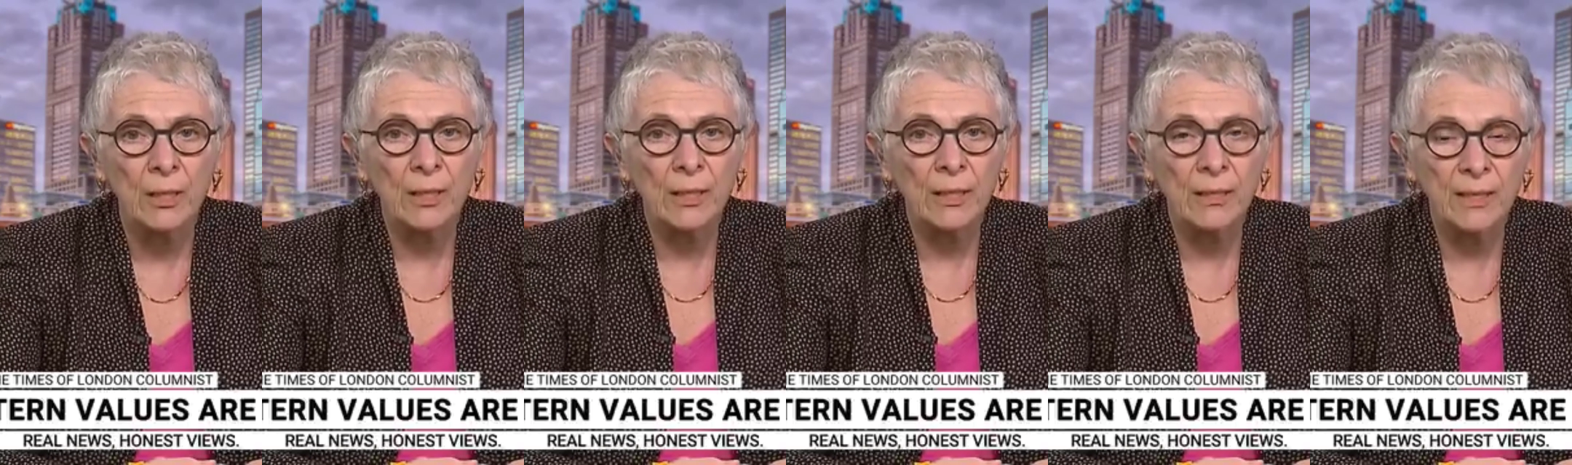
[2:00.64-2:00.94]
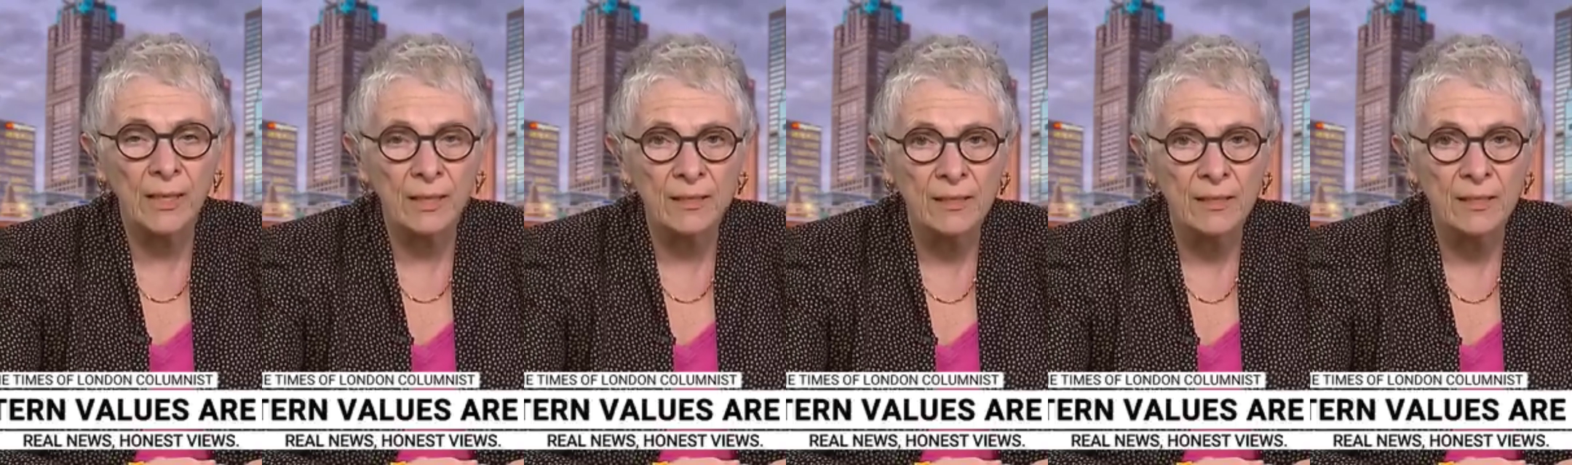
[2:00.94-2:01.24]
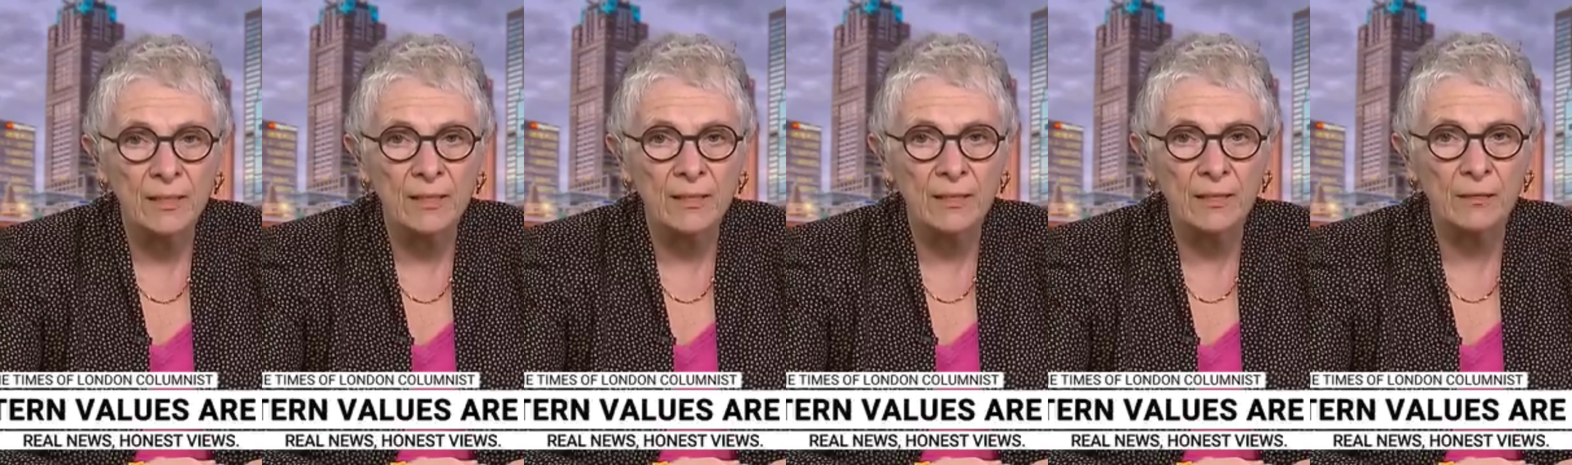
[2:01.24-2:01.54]
against
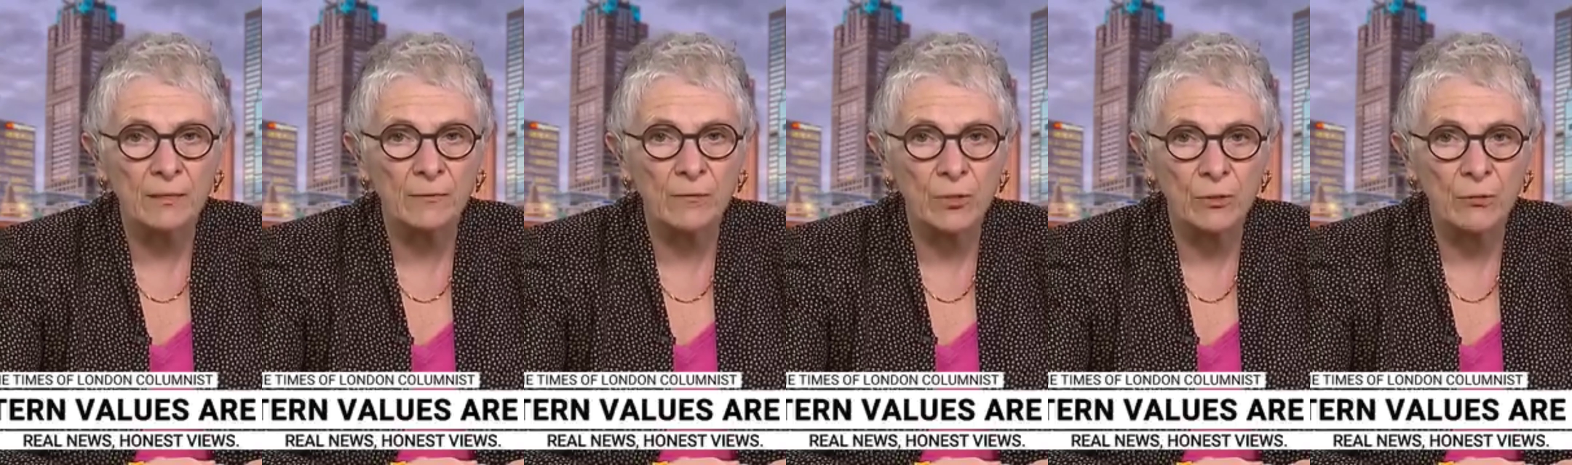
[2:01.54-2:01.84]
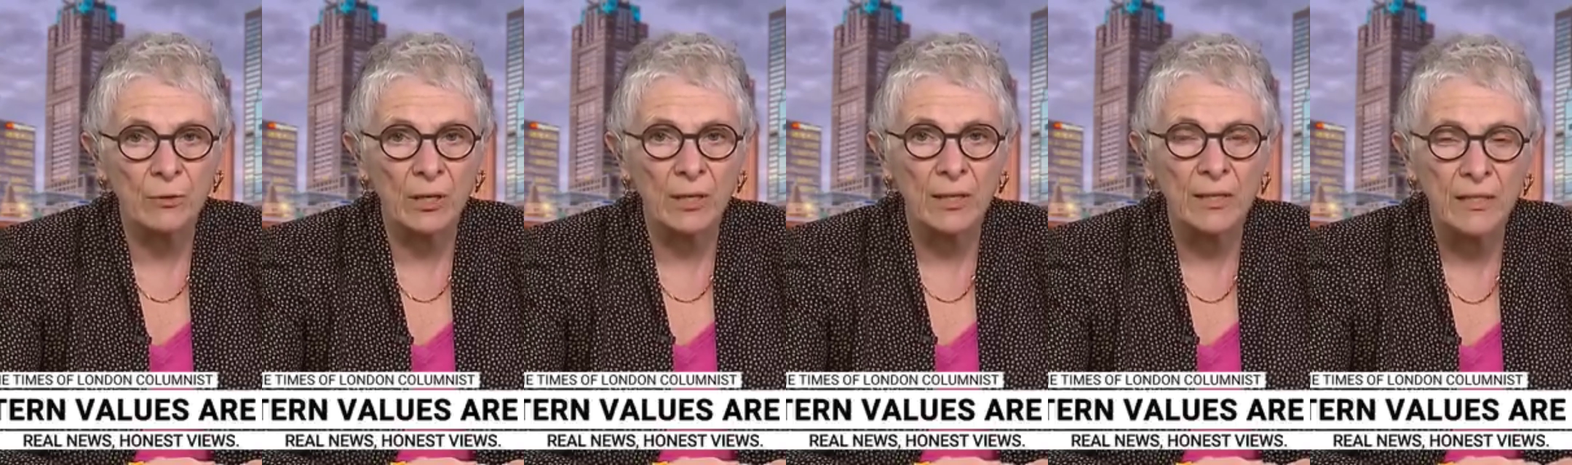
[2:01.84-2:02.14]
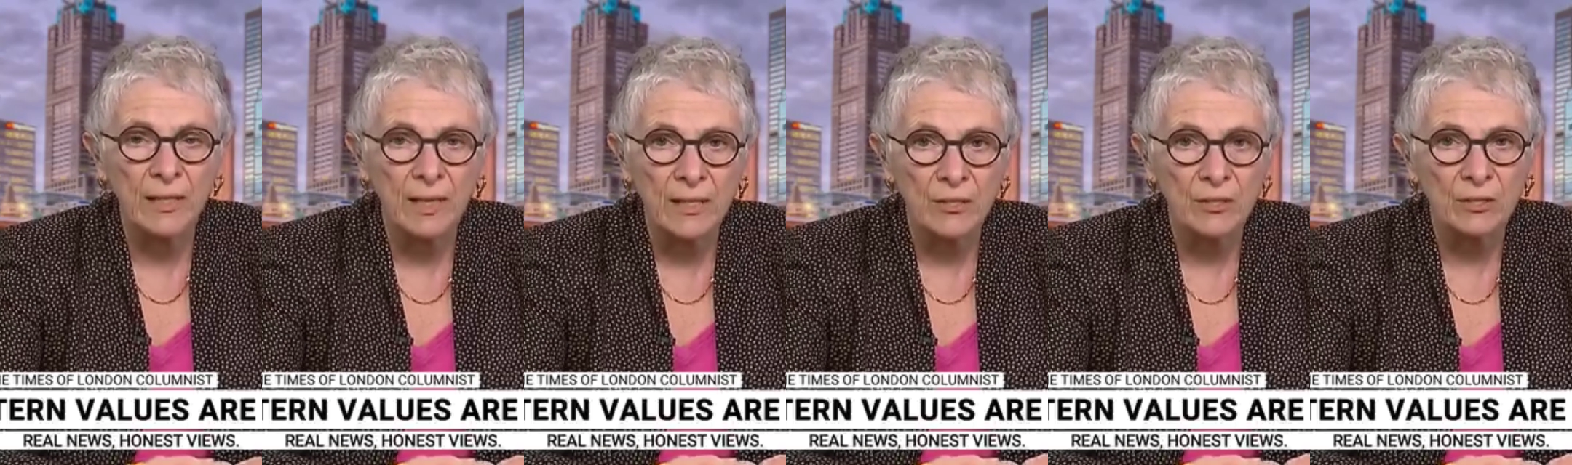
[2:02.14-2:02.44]
the State of Israel and
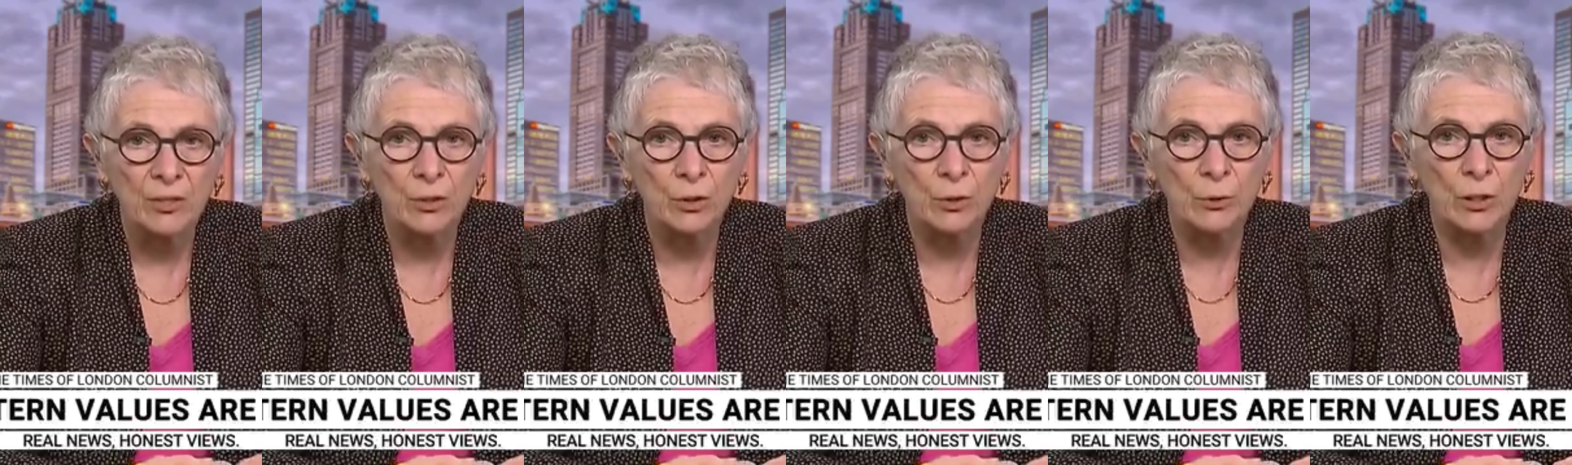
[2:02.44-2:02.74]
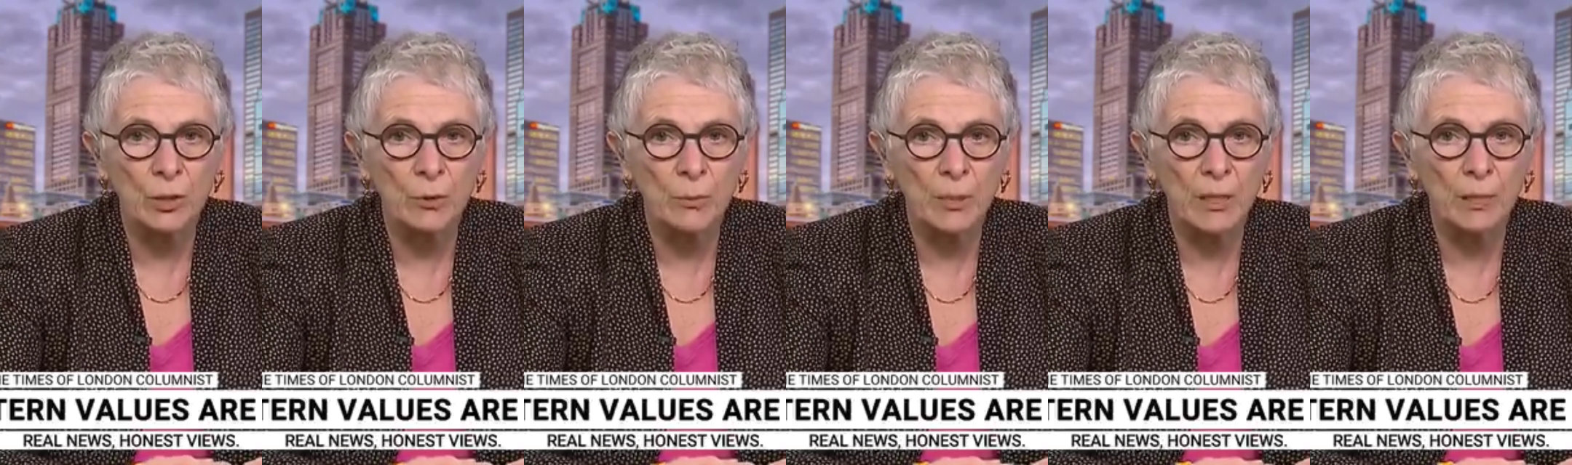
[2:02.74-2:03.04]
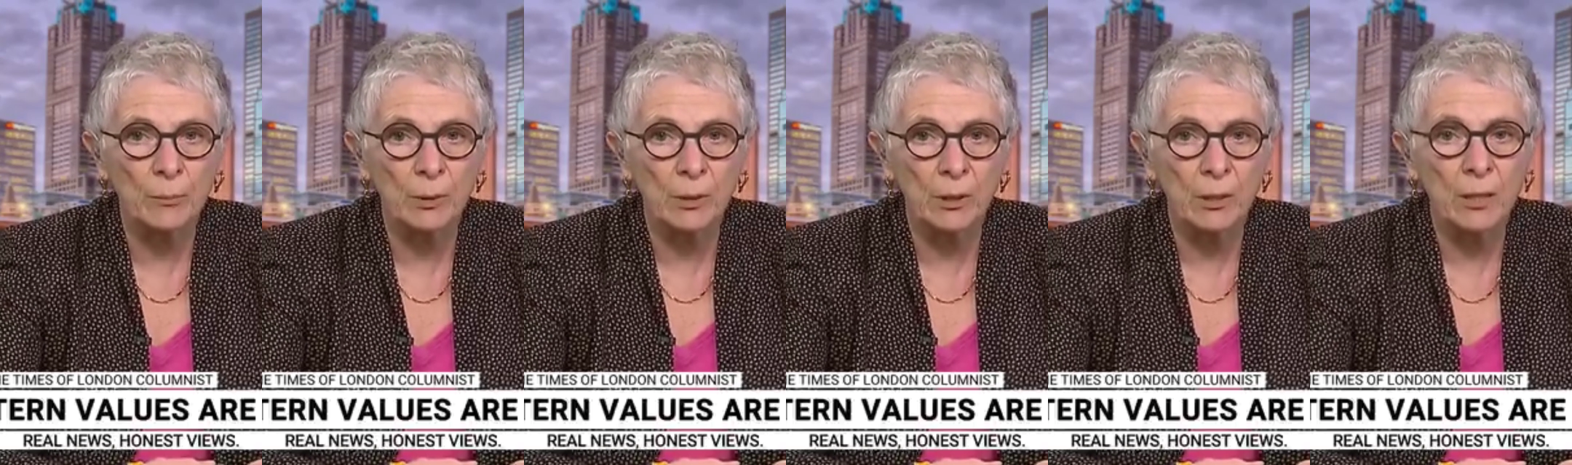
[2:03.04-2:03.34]
against the Jewish
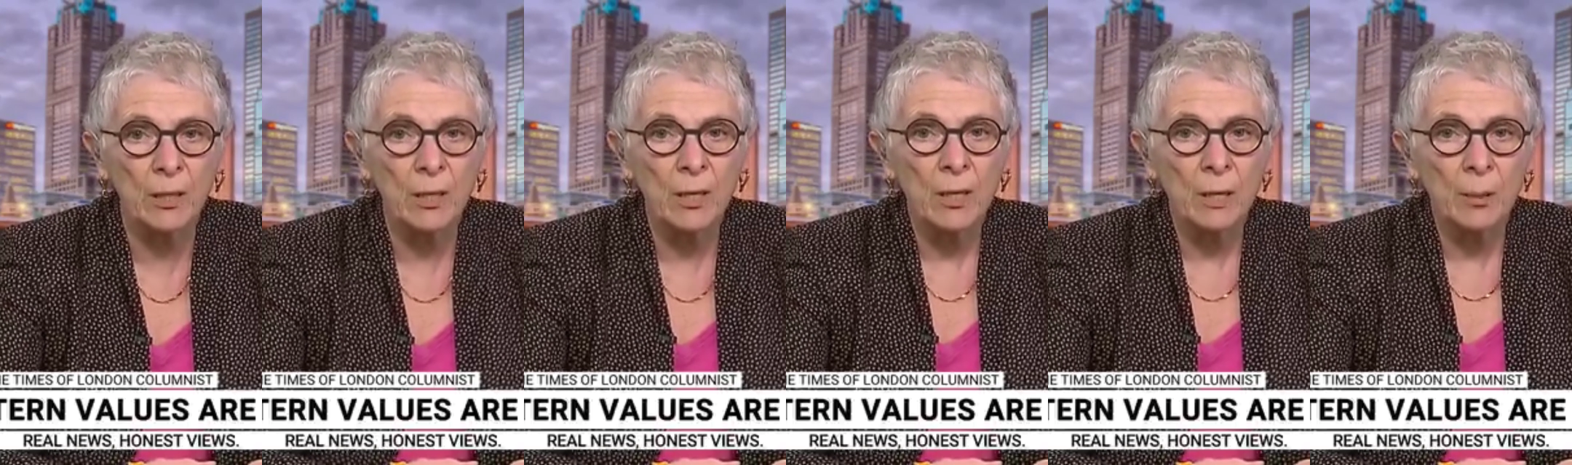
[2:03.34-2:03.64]
people